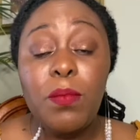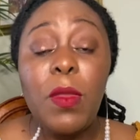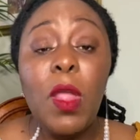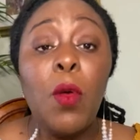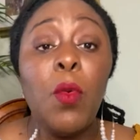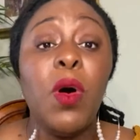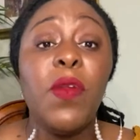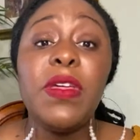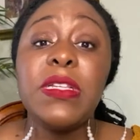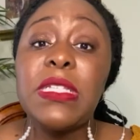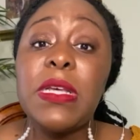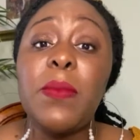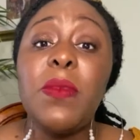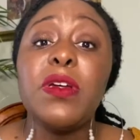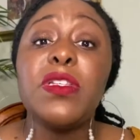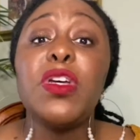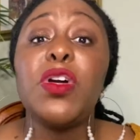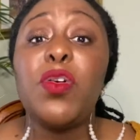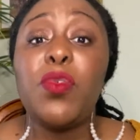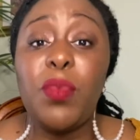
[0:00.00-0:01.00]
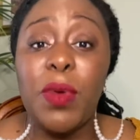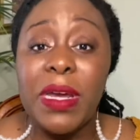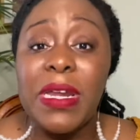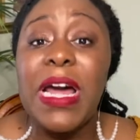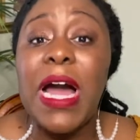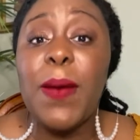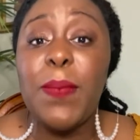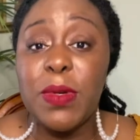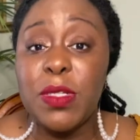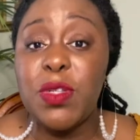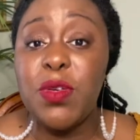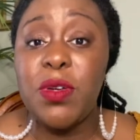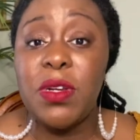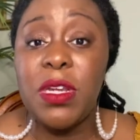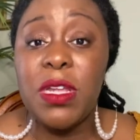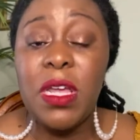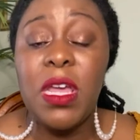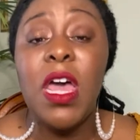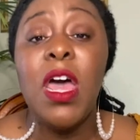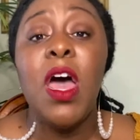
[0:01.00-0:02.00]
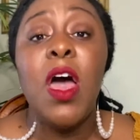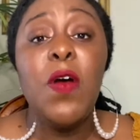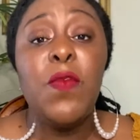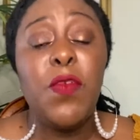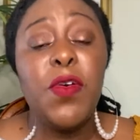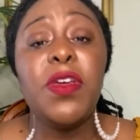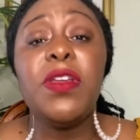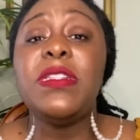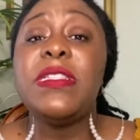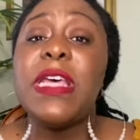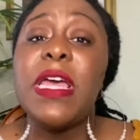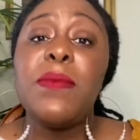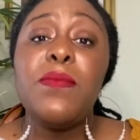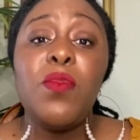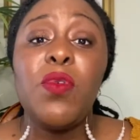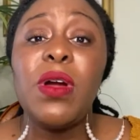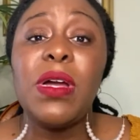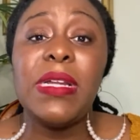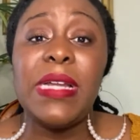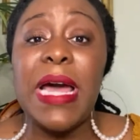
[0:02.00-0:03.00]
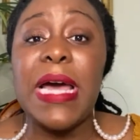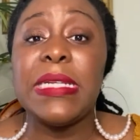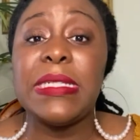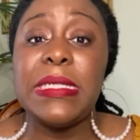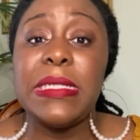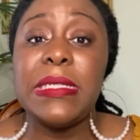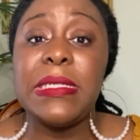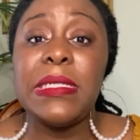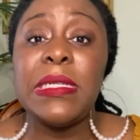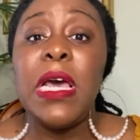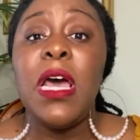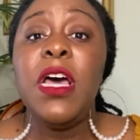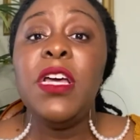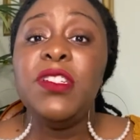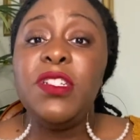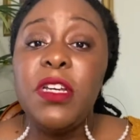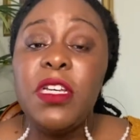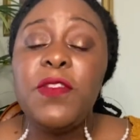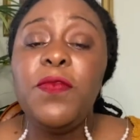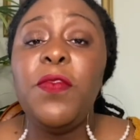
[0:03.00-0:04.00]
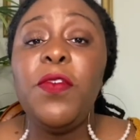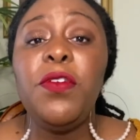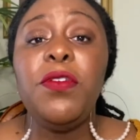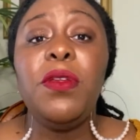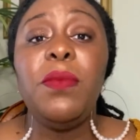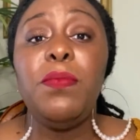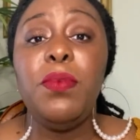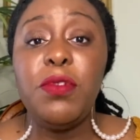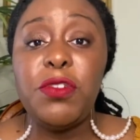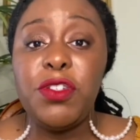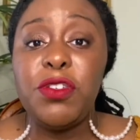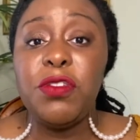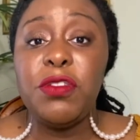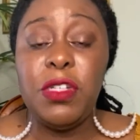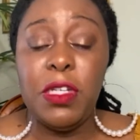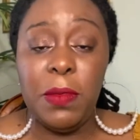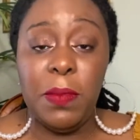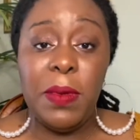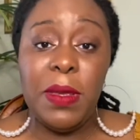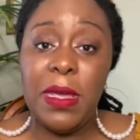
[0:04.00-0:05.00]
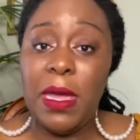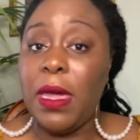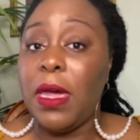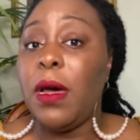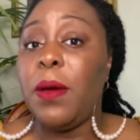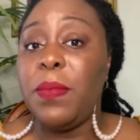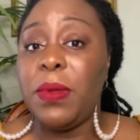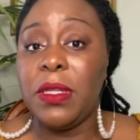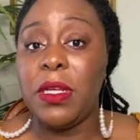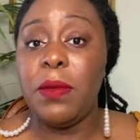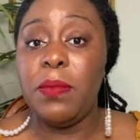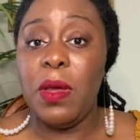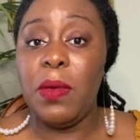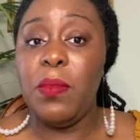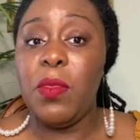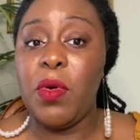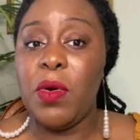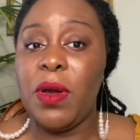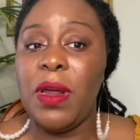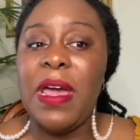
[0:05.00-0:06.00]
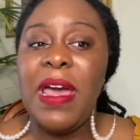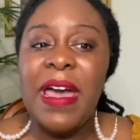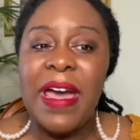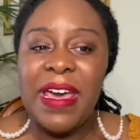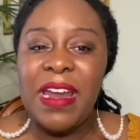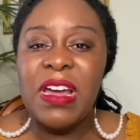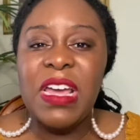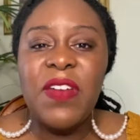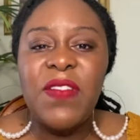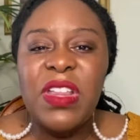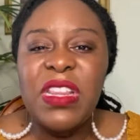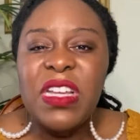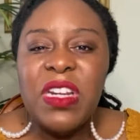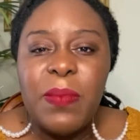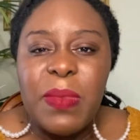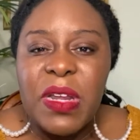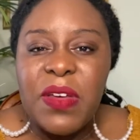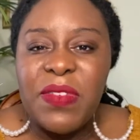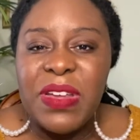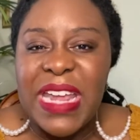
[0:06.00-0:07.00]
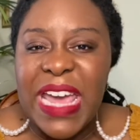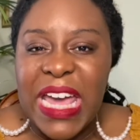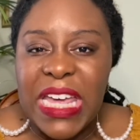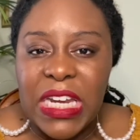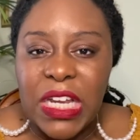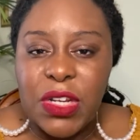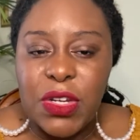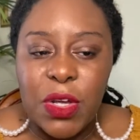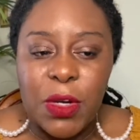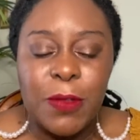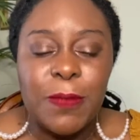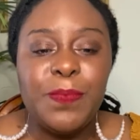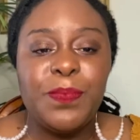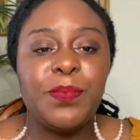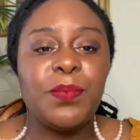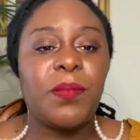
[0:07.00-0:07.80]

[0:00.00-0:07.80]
Well, the summer is a great opportunity for you to take more classes, just for you to boost your GPA up a little bit more. And I'll give a little bit of an anecdote.